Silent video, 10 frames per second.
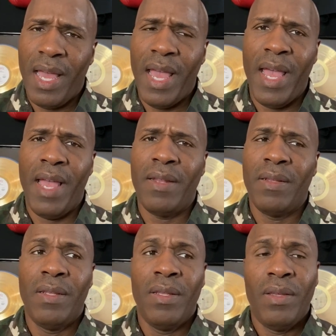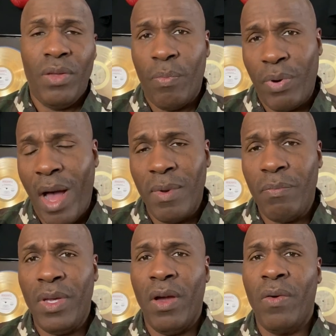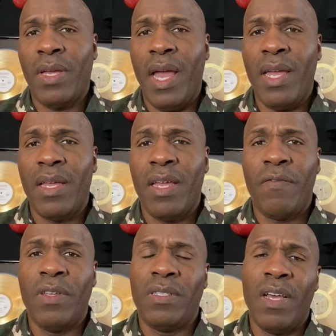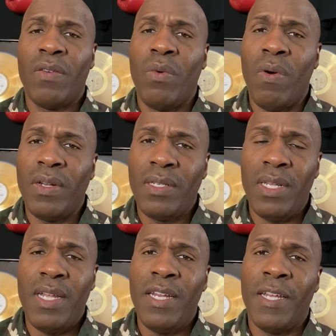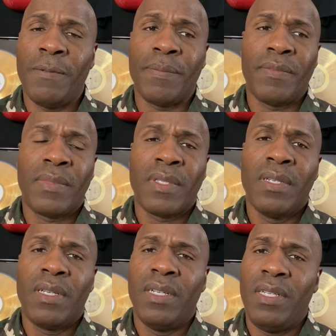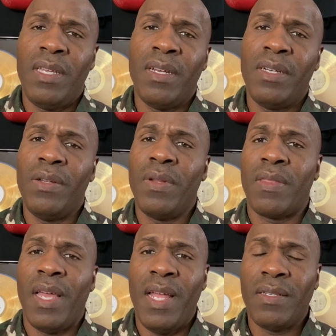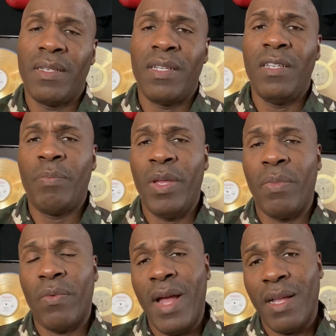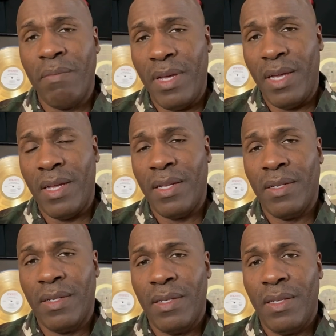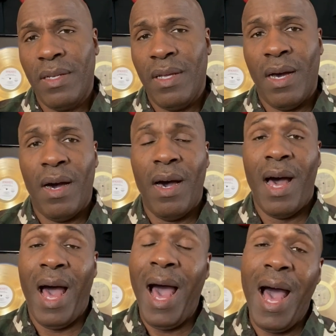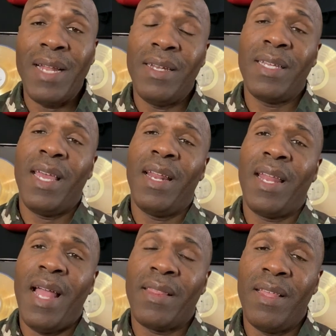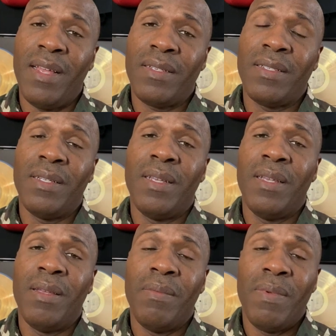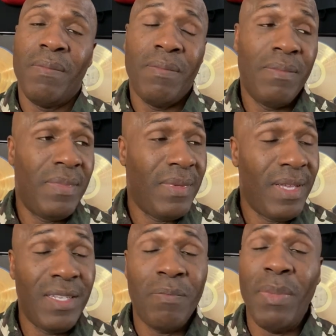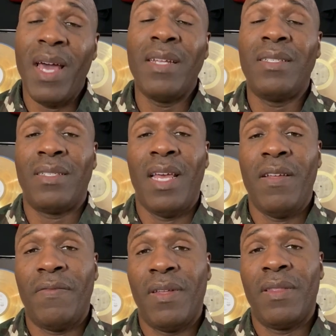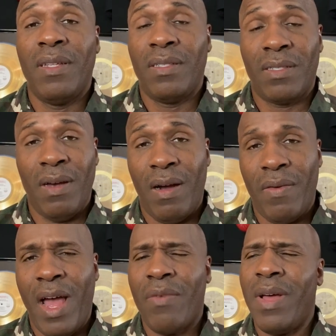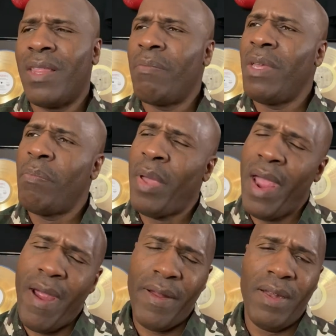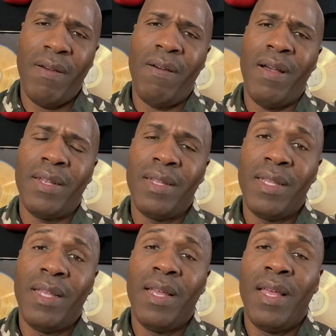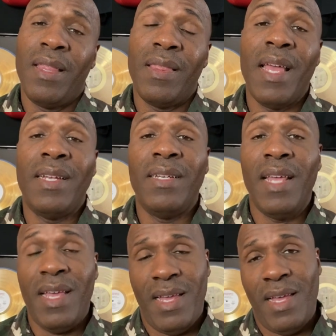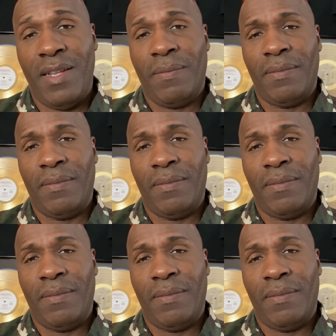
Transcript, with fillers: And you'll probably be okay if you self quarantine and continue to do the things that these people recommend. Uh, I look at it like this it's better safe than sorry. I'd rather be paranoid than dead.